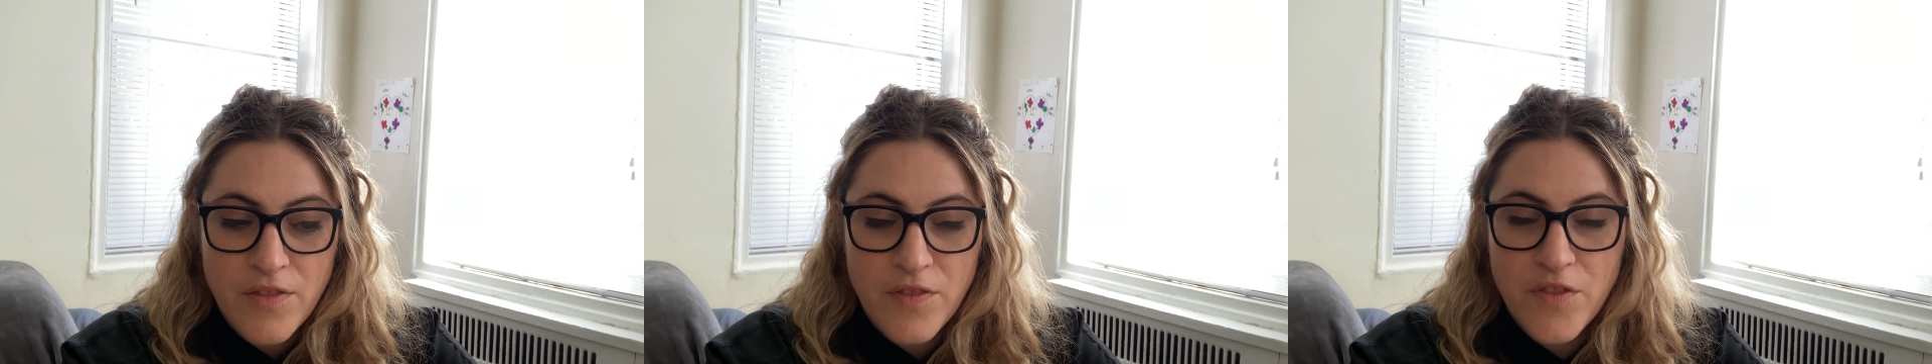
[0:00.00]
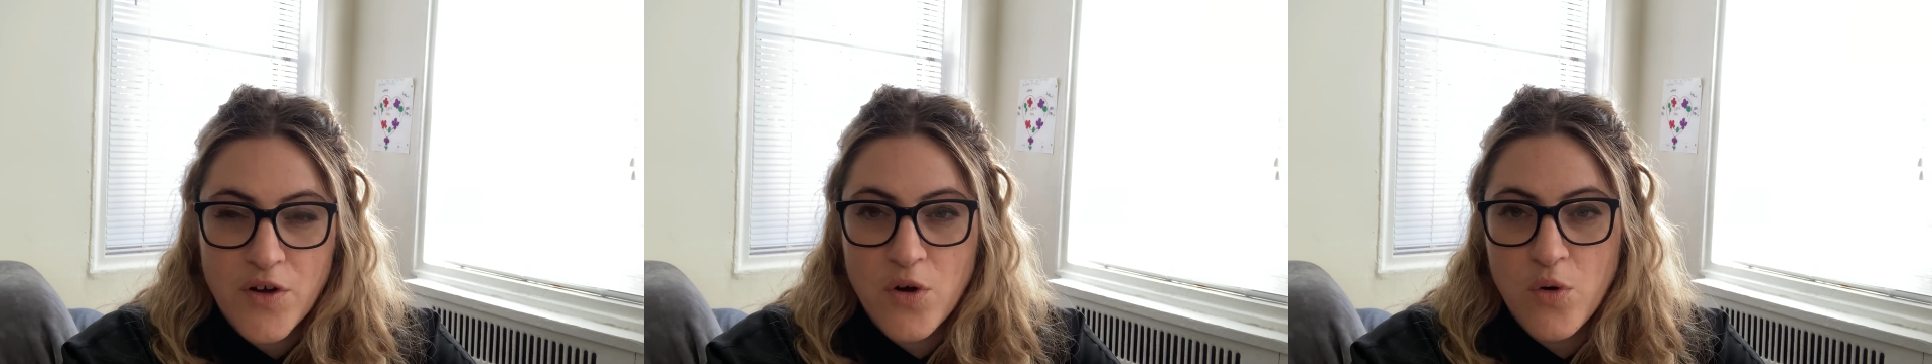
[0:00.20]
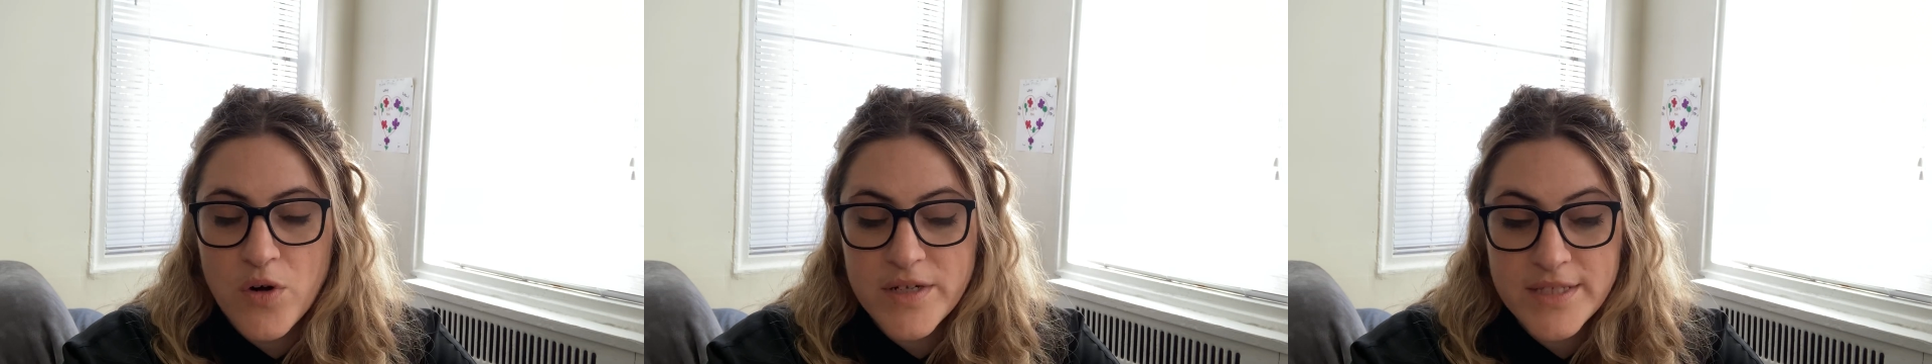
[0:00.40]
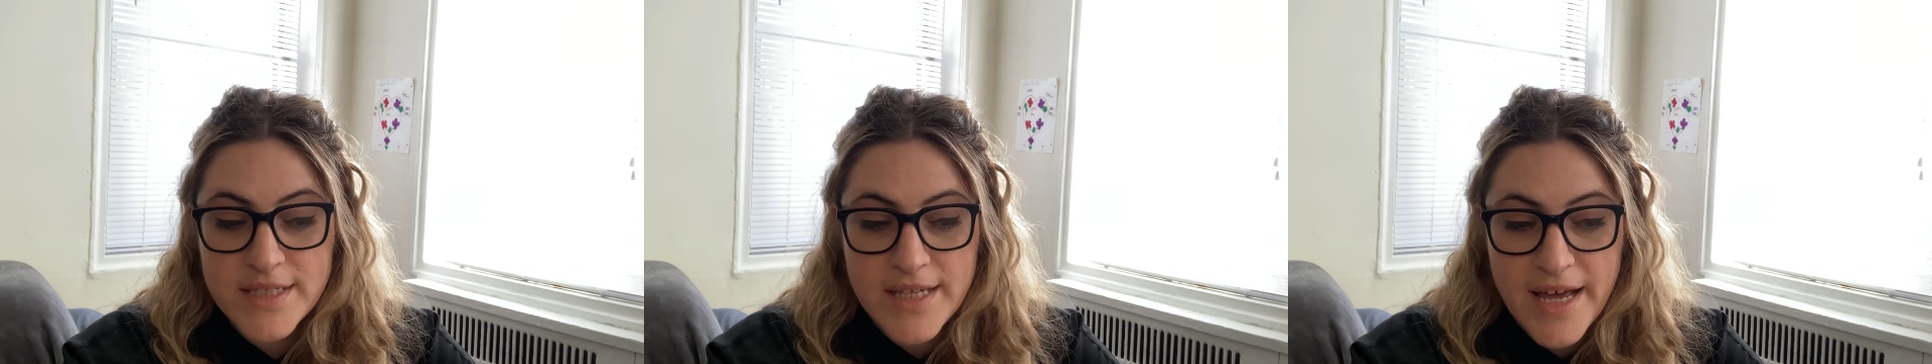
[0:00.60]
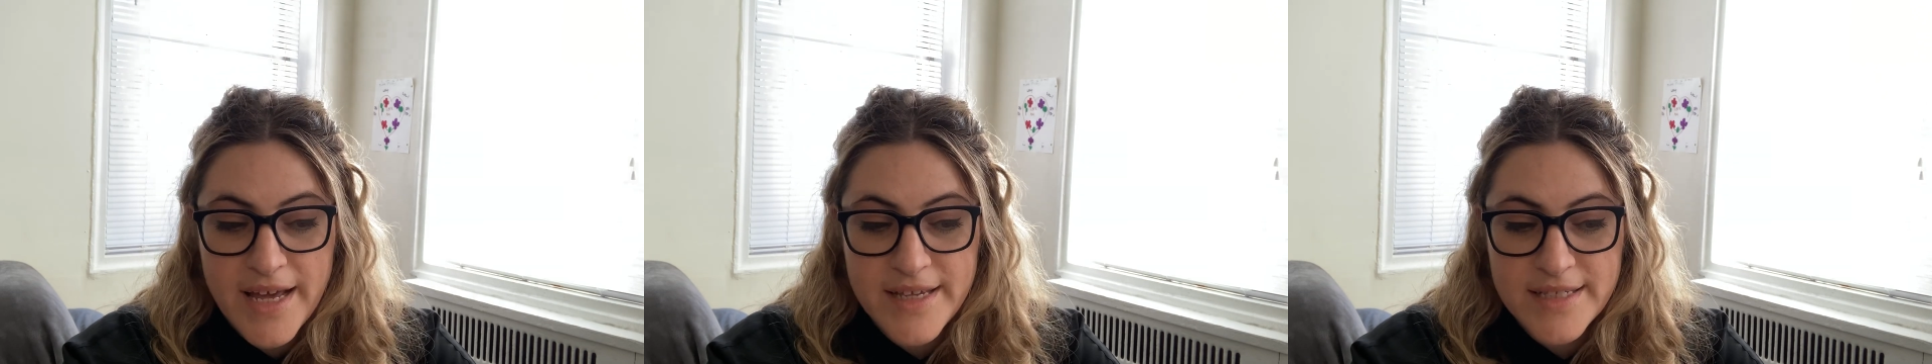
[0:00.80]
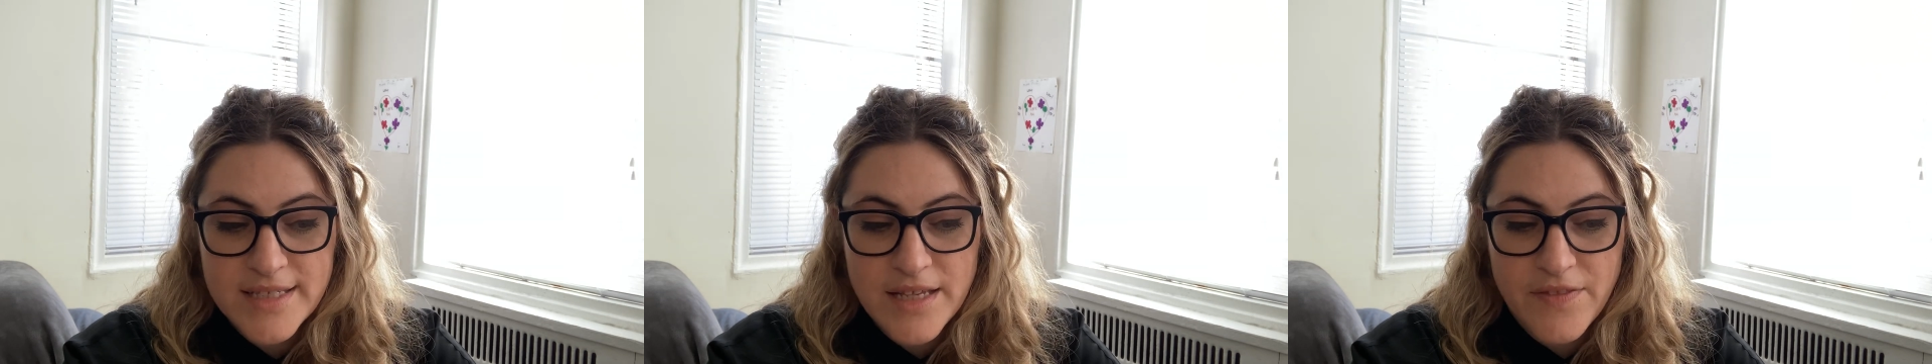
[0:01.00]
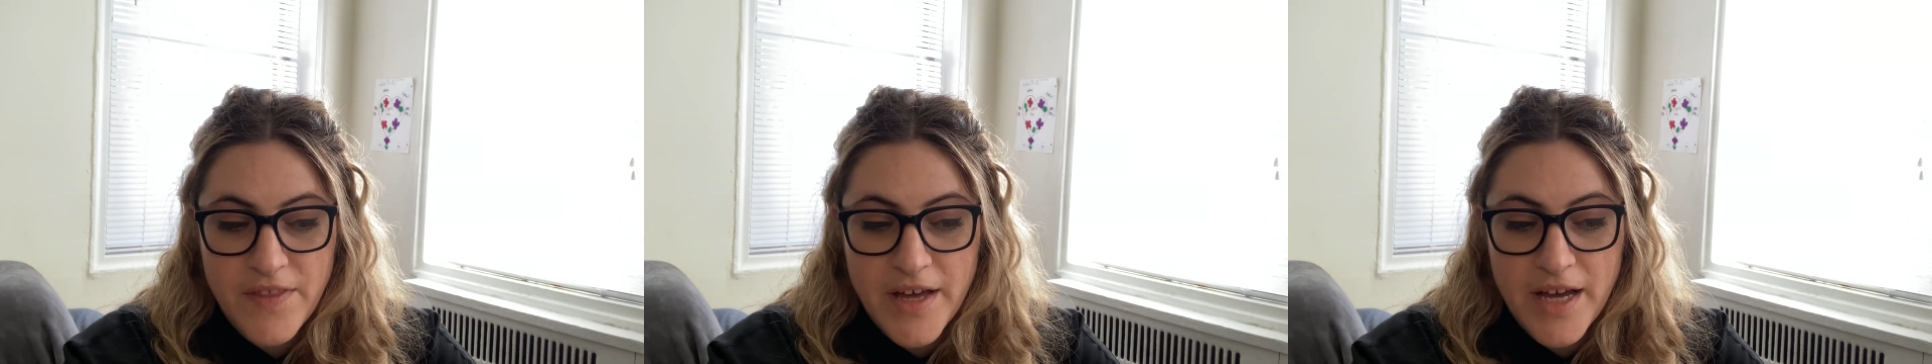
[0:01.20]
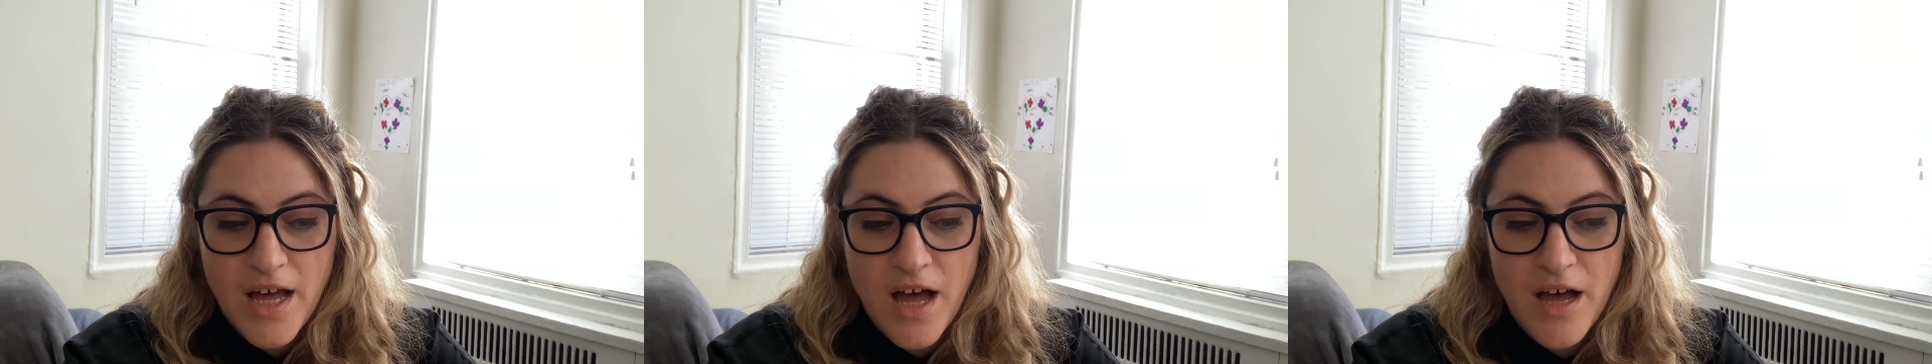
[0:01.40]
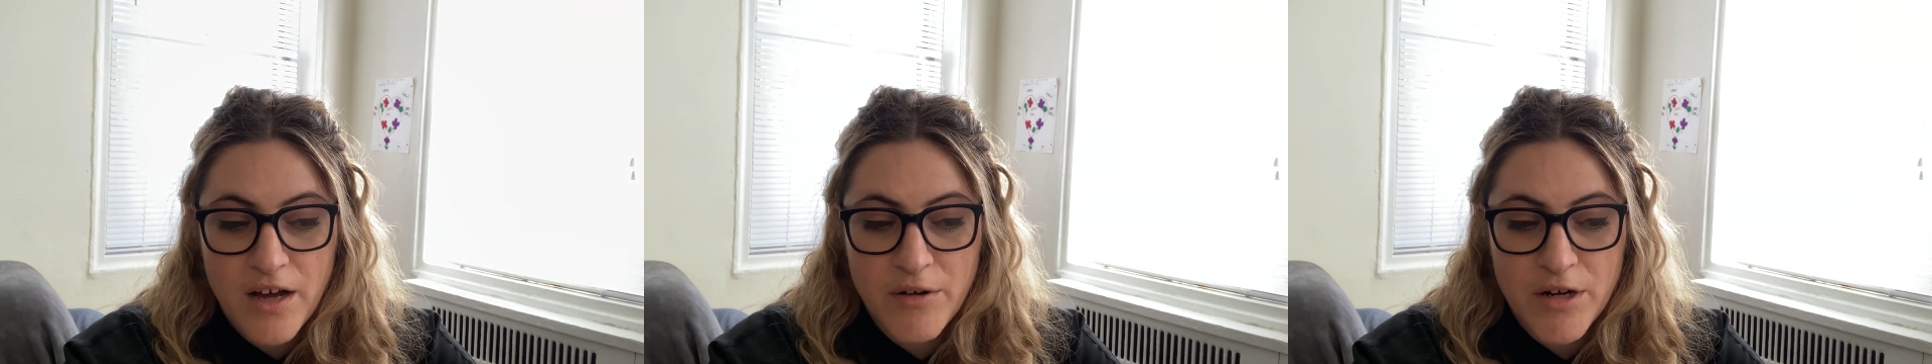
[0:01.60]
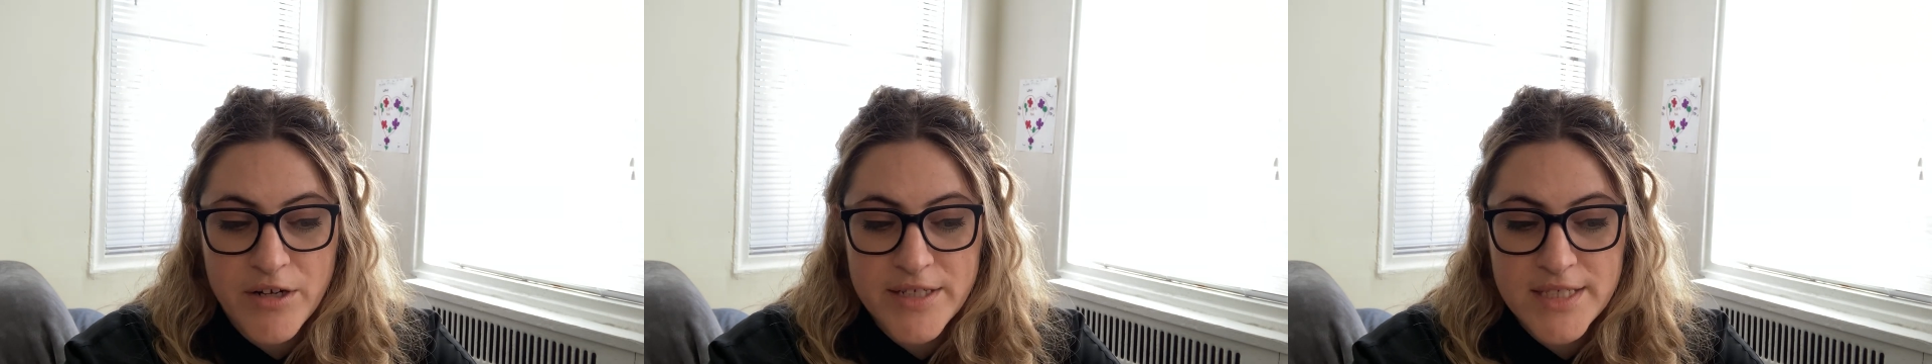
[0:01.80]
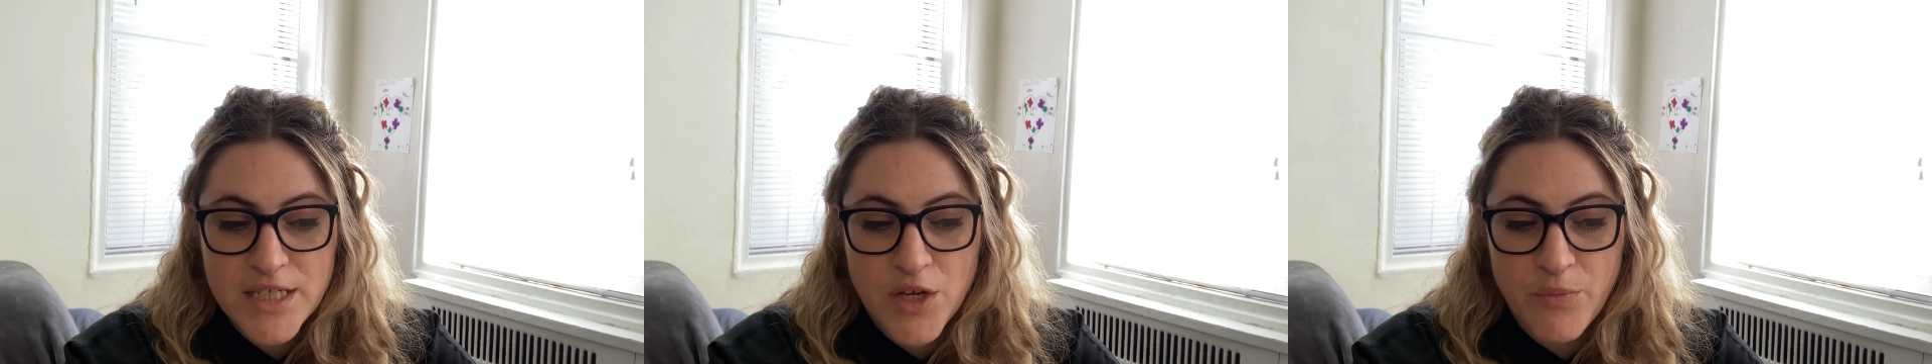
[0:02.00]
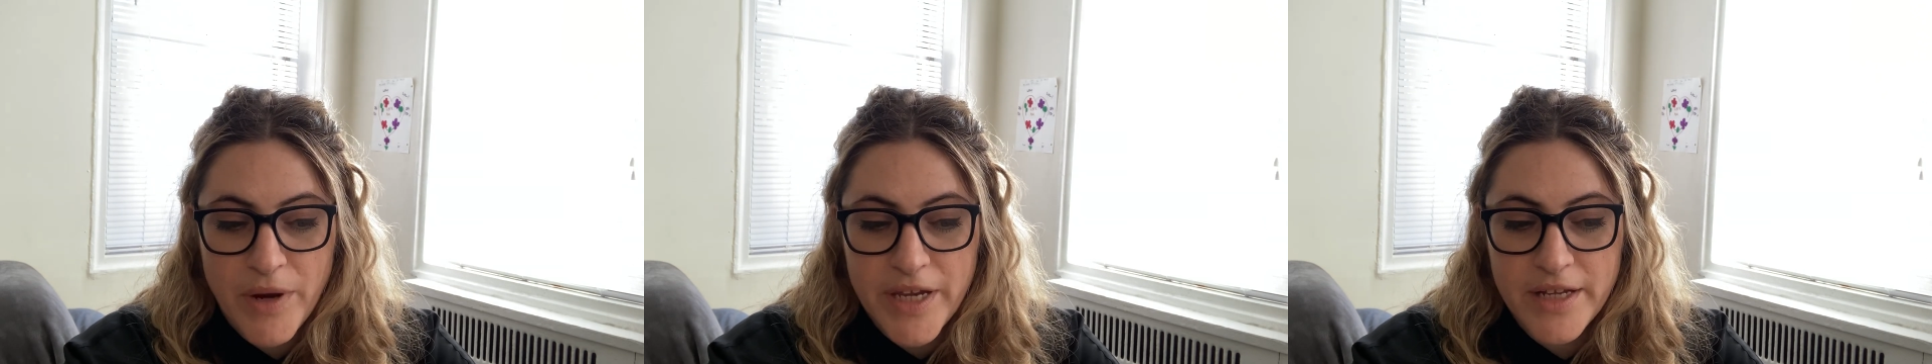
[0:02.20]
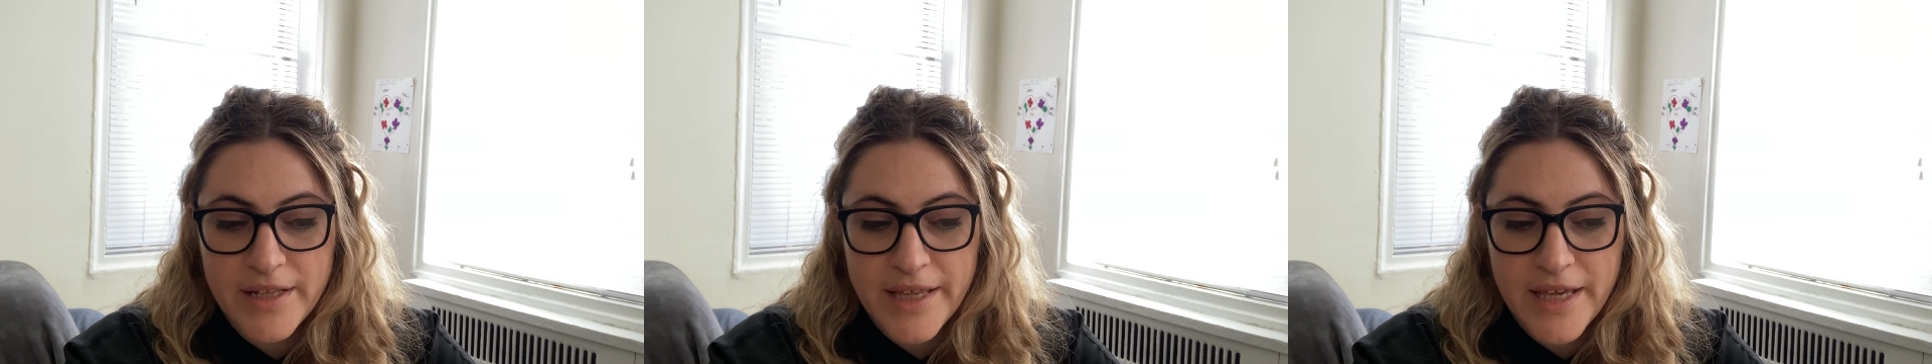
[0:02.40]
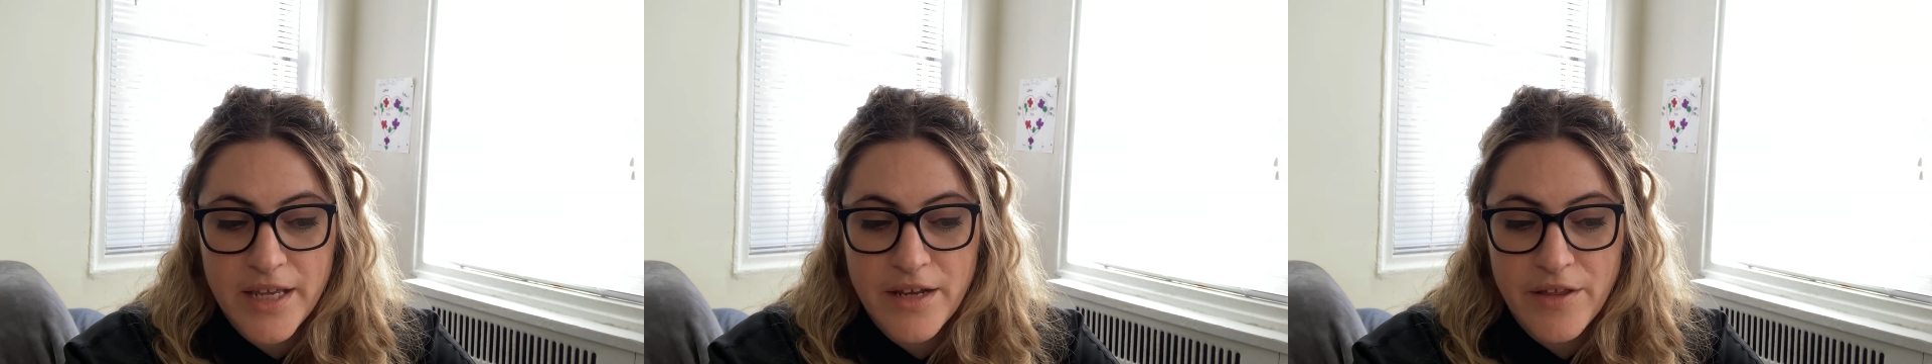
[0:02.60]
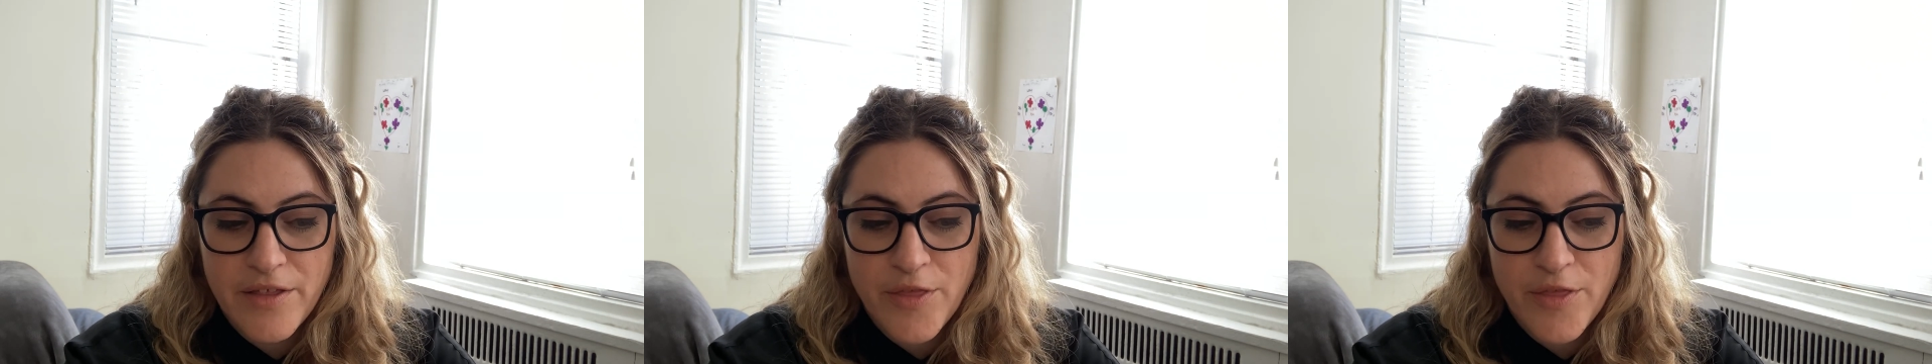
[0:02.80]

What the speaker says: the court says that Congress can regulate